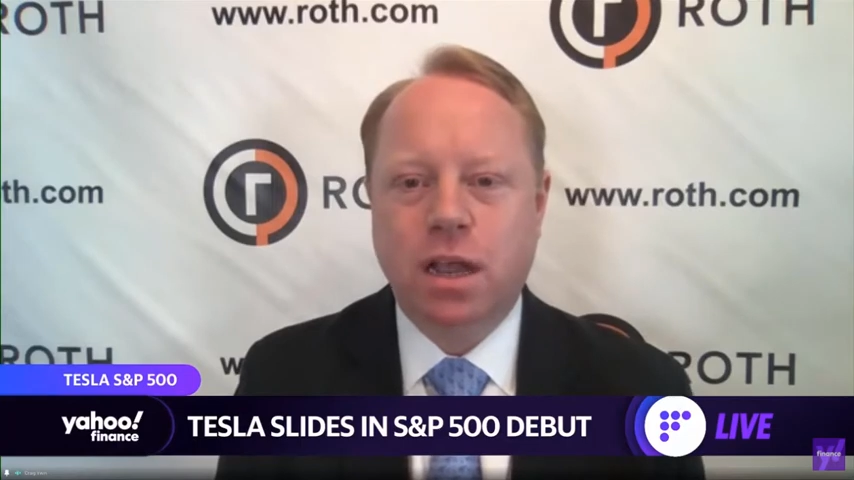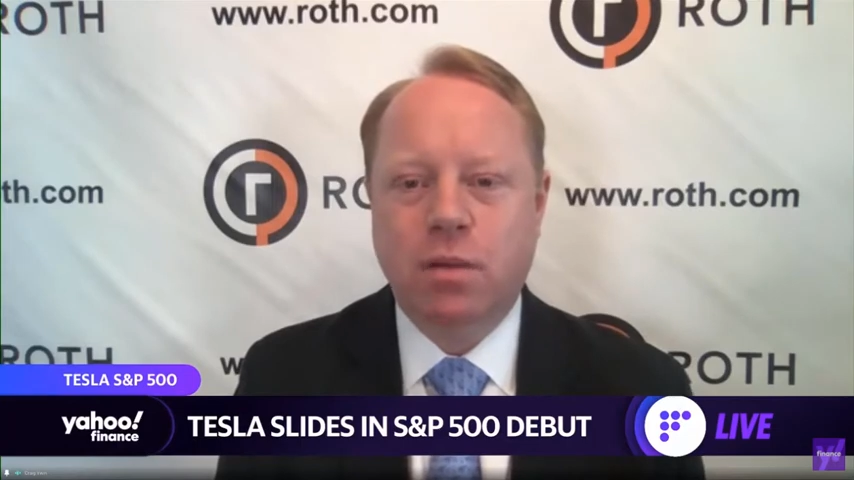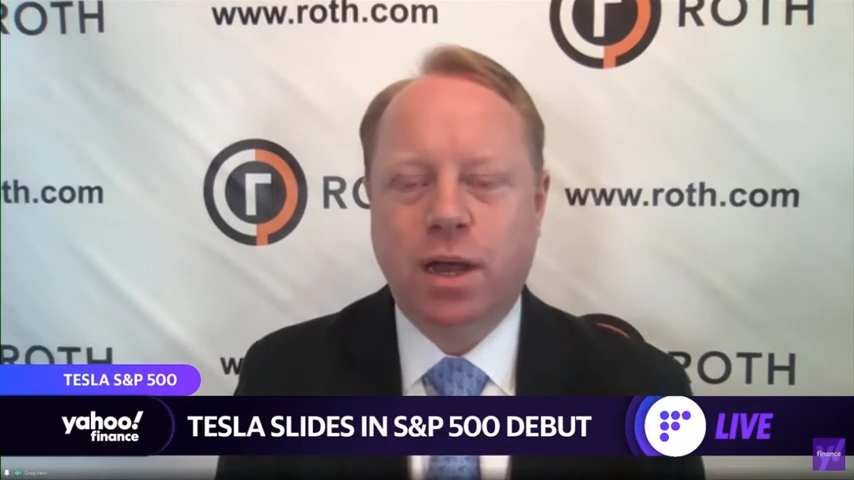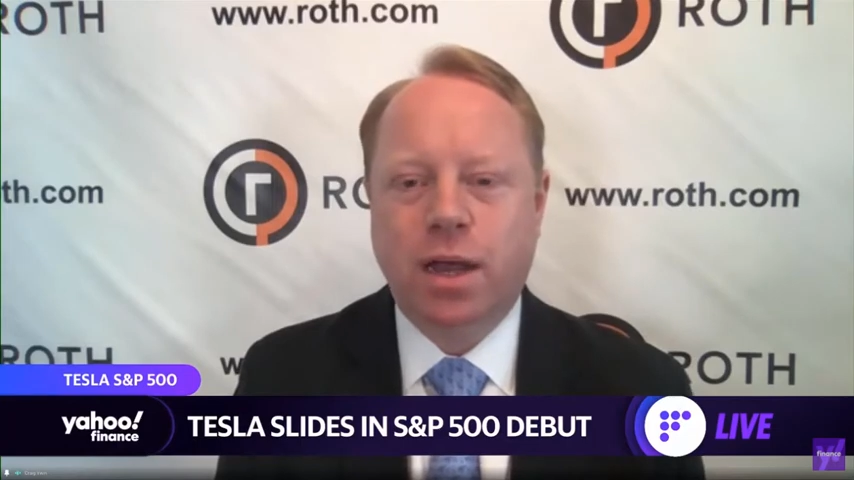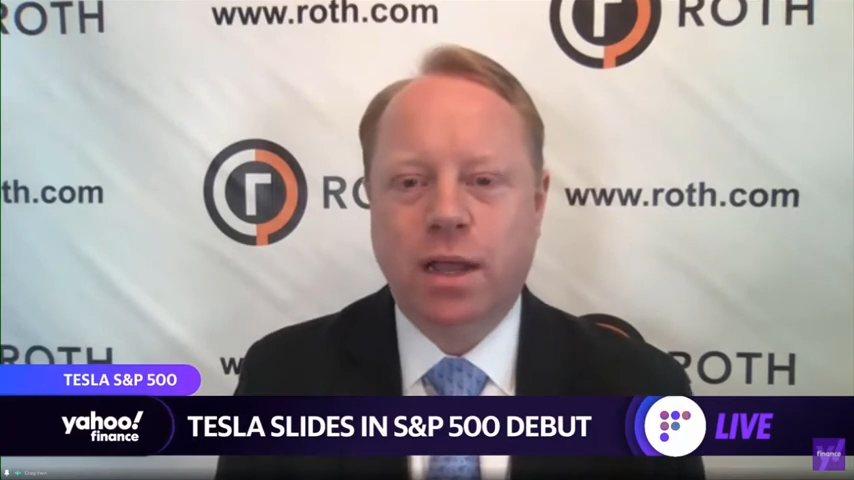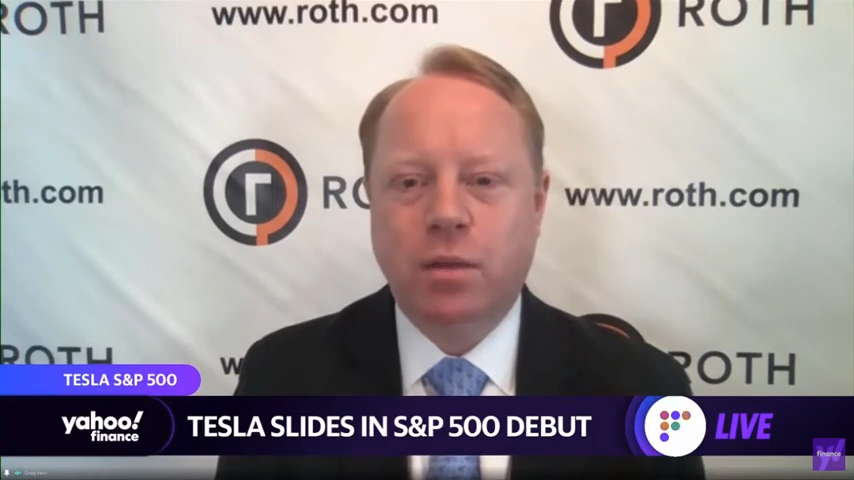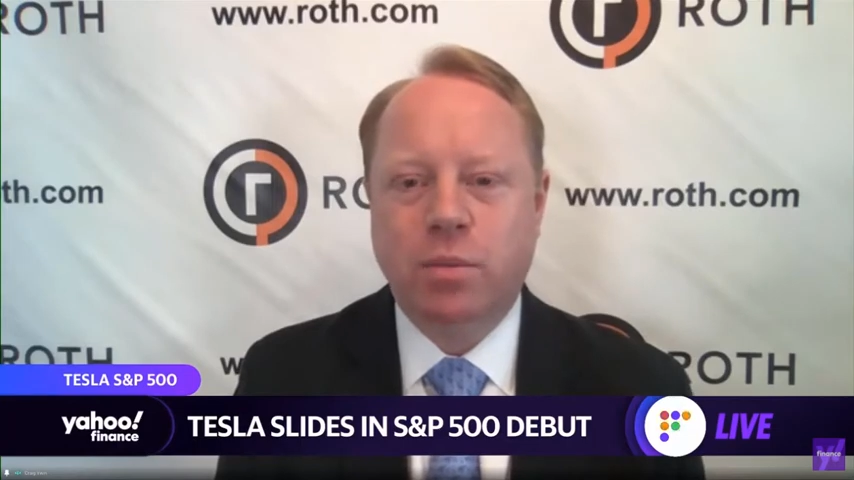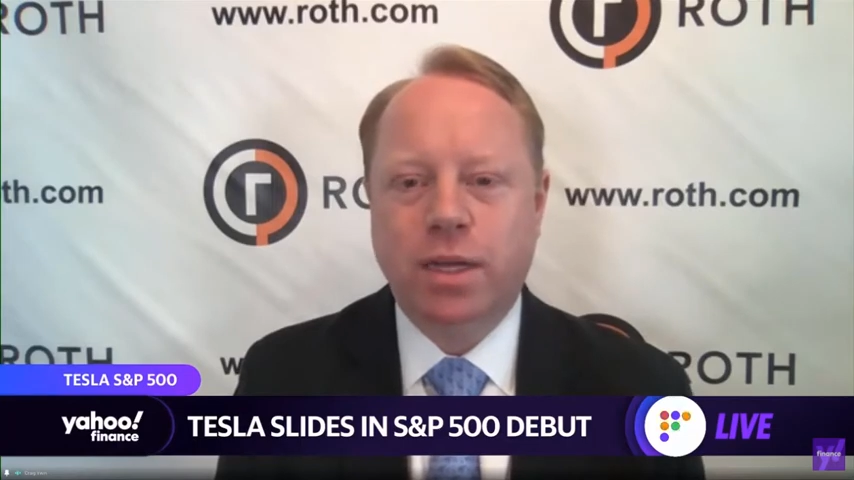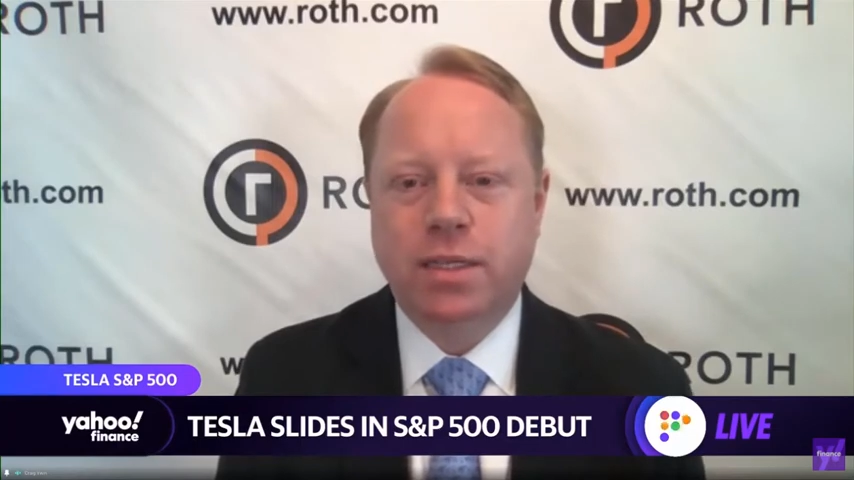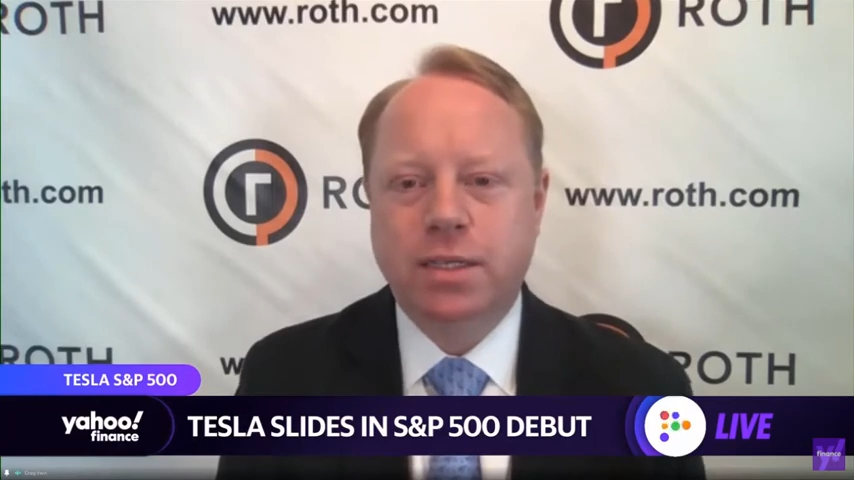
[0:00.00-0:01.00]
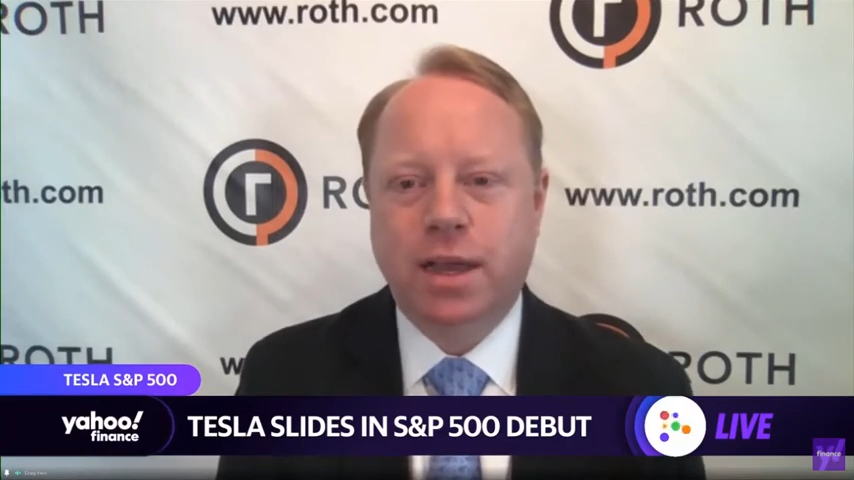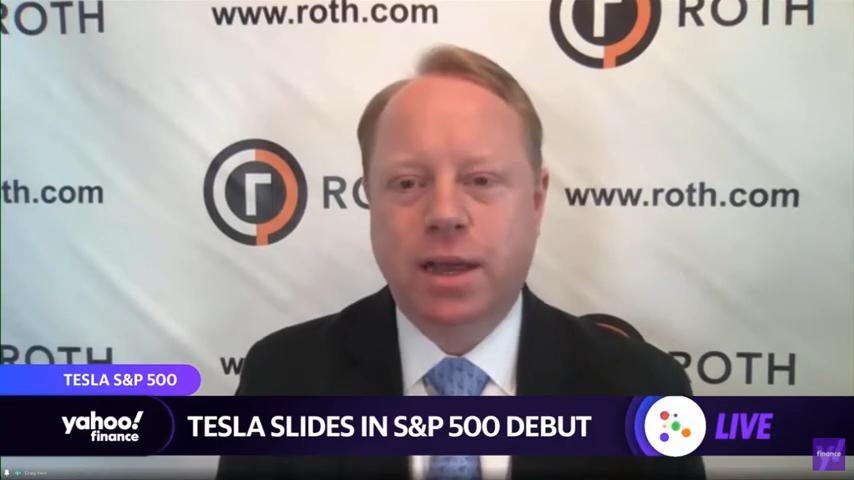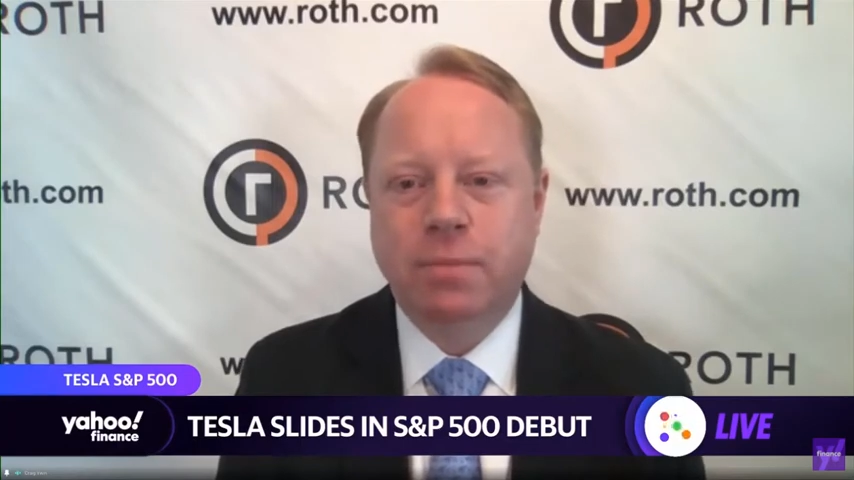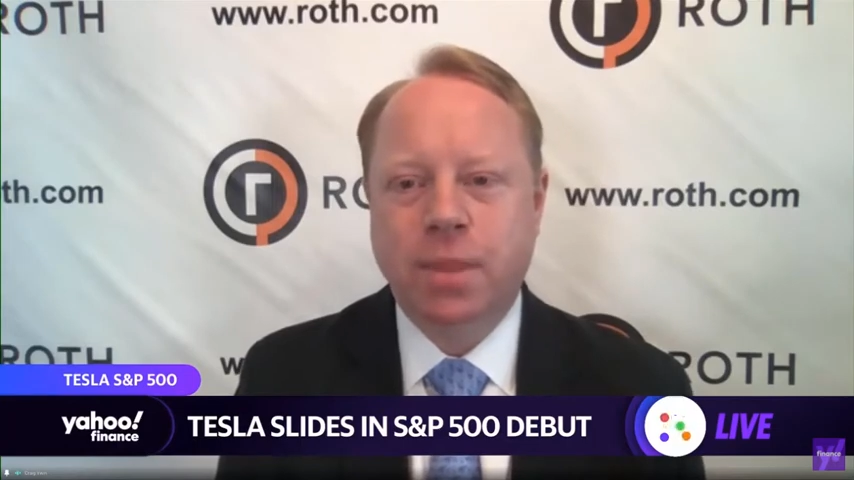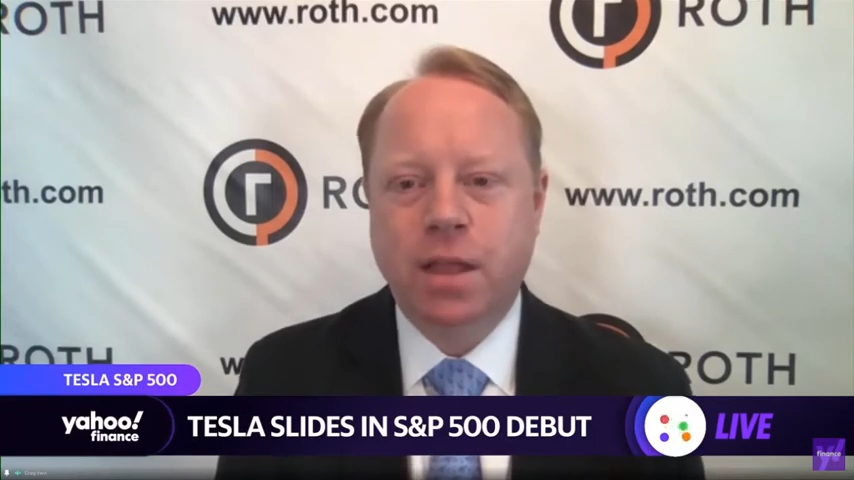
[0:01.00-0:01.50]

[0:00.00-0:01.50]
in buying, but uh,